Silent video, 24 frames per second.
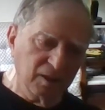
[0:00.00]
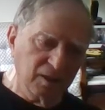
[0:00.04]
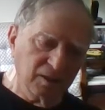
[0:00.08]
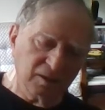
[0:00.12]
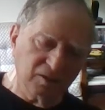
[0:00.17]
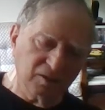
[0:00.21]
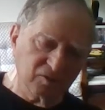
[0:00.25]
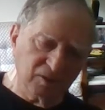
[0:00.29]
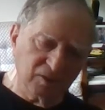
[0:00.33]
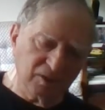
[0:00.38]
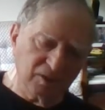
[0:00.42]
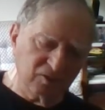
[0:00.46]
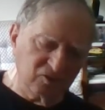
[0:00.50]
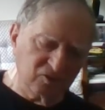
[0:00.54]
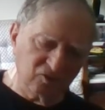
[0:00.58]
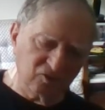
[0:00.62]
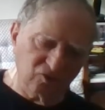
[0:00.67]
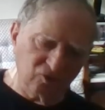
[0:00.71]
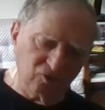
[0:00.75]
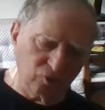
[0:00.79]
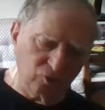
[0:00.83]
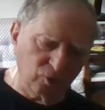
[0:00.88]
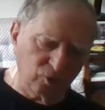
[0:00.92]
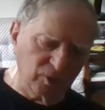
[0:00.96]
and there's a
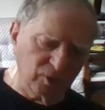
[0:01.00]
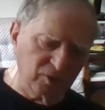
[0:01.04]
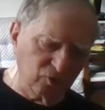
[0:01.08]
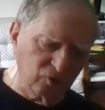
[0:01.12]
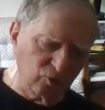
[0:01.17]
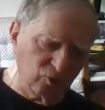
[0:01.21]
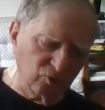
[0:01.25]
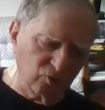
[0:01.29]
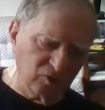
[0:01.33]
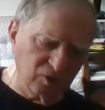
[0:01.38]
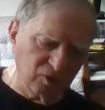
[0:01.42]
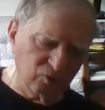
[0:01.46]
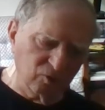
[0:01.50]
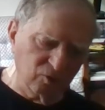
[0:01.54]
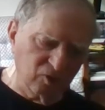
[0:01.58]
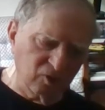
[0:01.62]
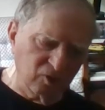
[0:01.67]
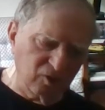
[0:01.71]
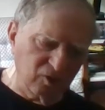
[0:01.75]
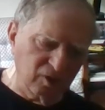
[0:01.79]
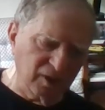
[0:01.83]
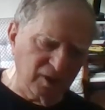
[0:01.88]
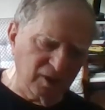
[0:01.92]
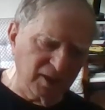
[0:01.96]
story associated with
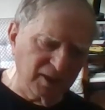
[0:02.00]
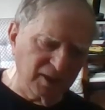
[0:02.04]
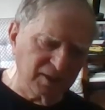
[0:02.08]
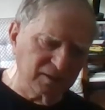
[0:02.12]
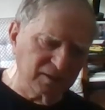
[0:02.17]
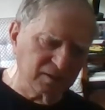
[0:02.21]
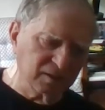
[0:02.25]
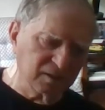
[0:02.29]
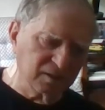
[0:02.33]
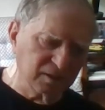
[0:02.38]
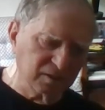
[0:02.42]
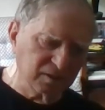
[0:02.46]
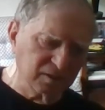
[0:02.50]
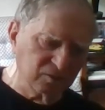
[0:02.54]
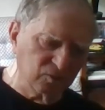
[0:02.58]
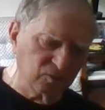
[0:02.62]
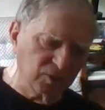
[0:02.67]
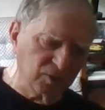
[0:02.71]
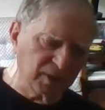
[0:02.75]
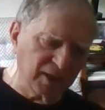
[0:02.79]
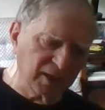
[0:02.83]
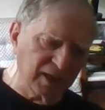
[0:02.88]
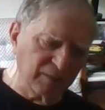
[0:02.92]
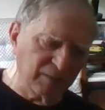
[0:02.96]
all that,
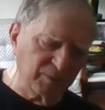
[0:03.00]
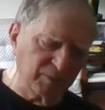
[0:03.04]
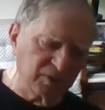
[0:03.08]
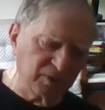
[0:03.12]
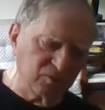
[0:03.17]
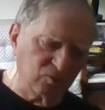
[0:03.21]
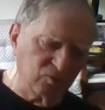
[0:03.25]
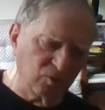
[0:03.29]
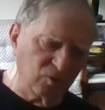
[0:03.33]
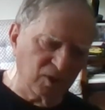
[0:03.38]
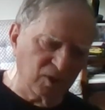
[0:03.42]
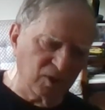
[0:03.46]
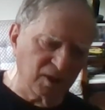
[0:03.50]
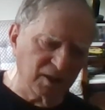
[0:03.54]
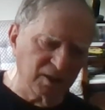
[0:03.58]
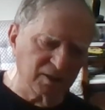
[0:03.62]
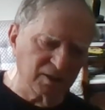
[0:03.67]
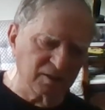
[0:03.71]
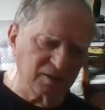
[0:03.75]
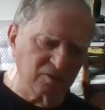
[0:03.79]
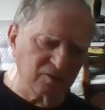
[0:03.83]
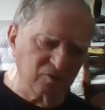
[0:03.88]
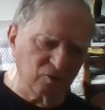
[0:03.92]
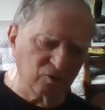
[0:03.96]
what happened and why
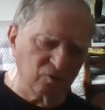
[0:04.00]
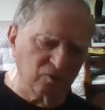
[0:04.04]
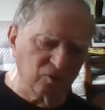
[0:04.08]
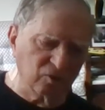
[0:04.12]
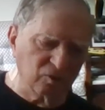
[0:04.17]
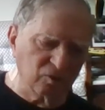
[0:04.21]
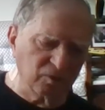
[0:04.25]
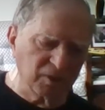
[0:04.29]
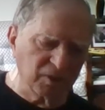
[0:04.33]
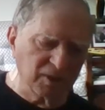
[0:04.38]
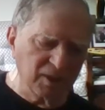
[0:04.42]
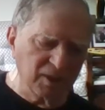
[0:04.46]
and so forth.